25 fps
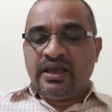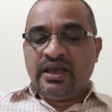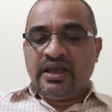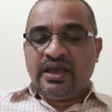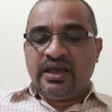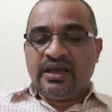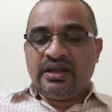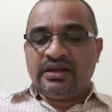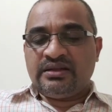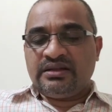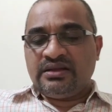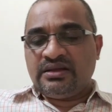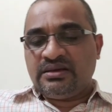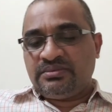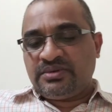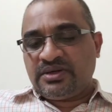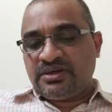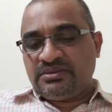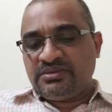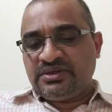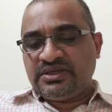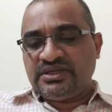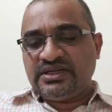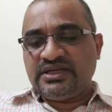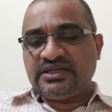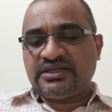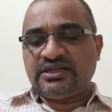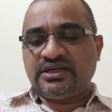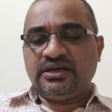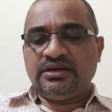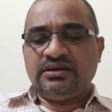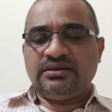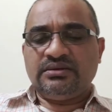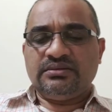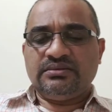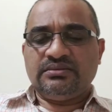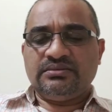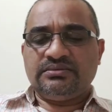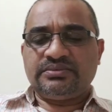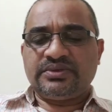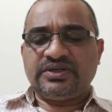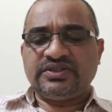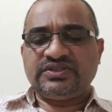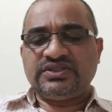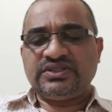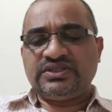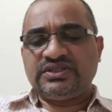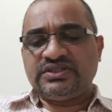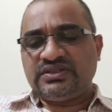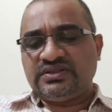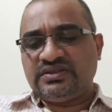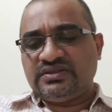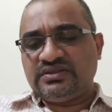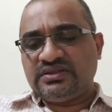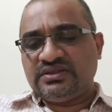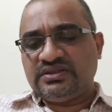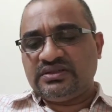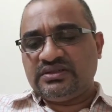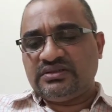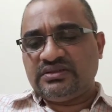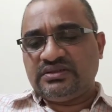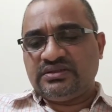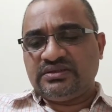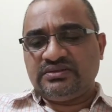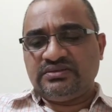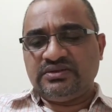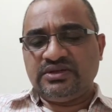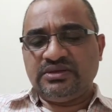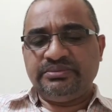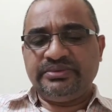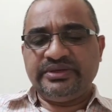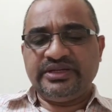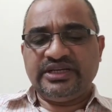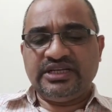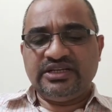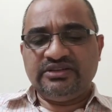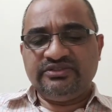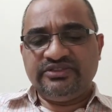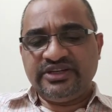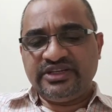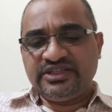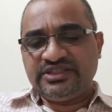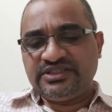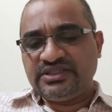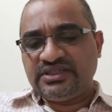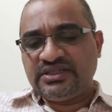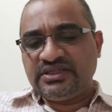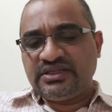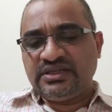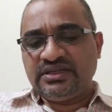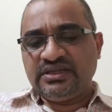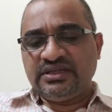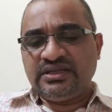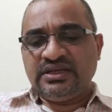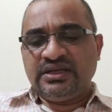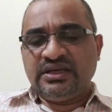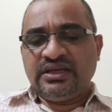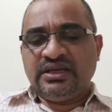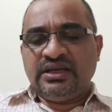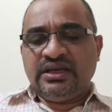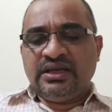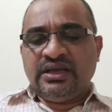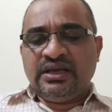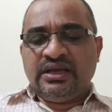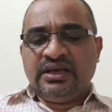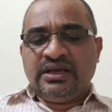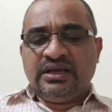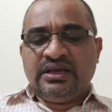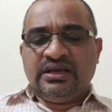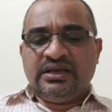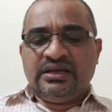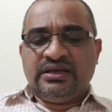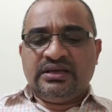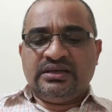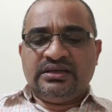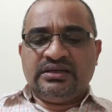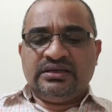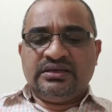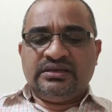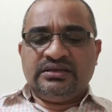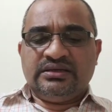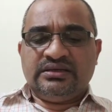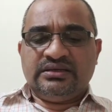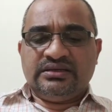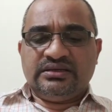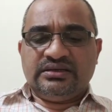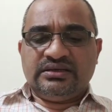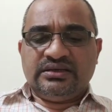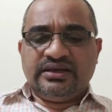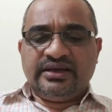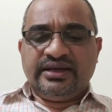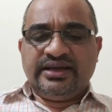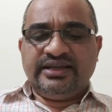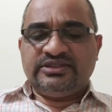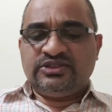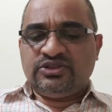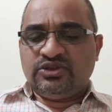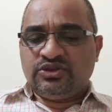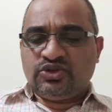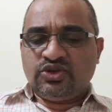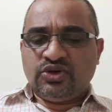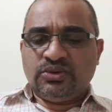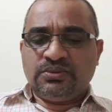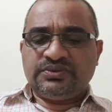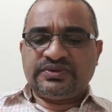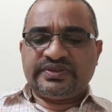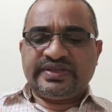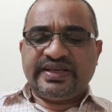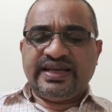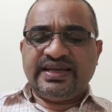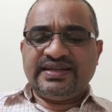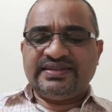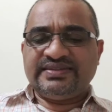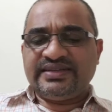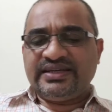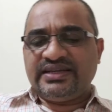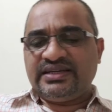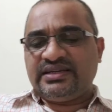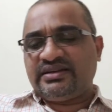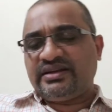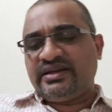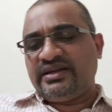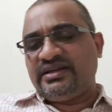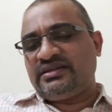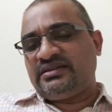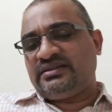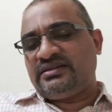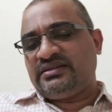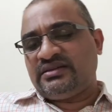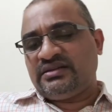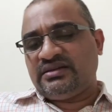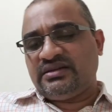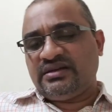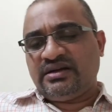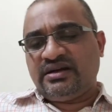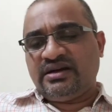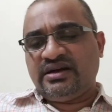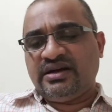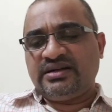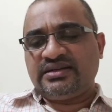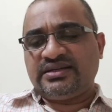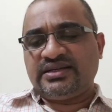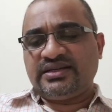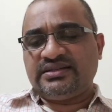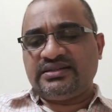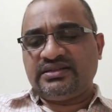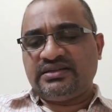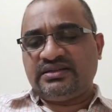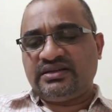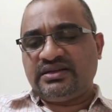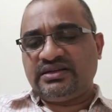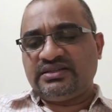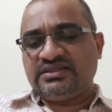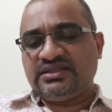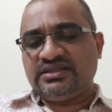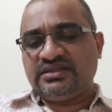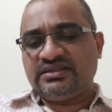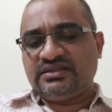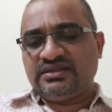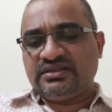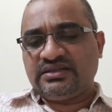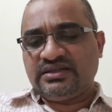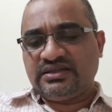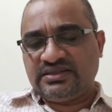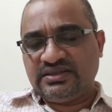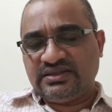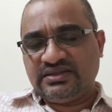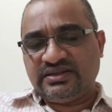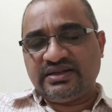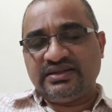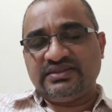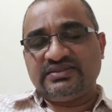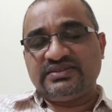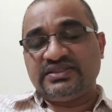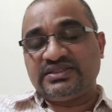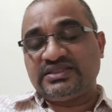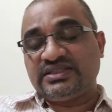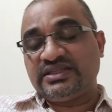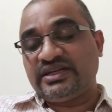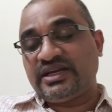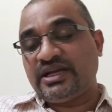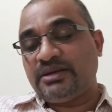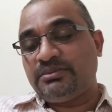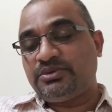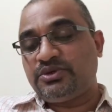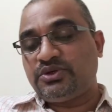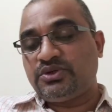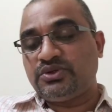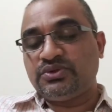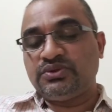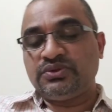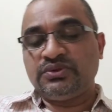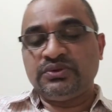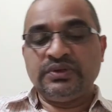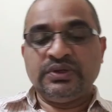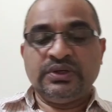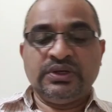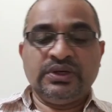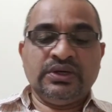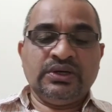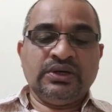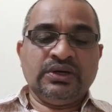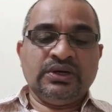And the pulmonary arterial pressure will be elevated. Isotope scans and right heart catheterization help to